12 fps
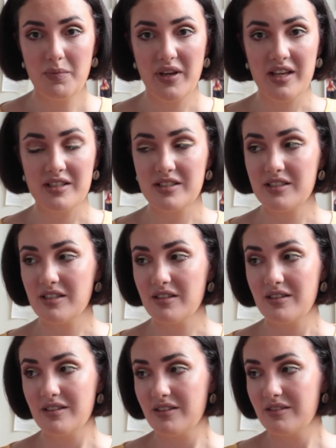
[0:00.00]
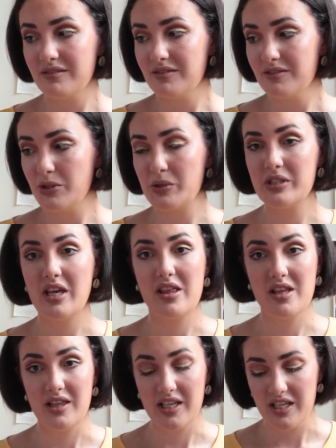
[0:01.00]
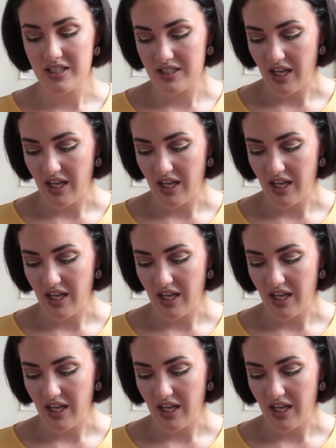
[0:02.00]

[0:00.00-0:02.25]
pencil, to say the least.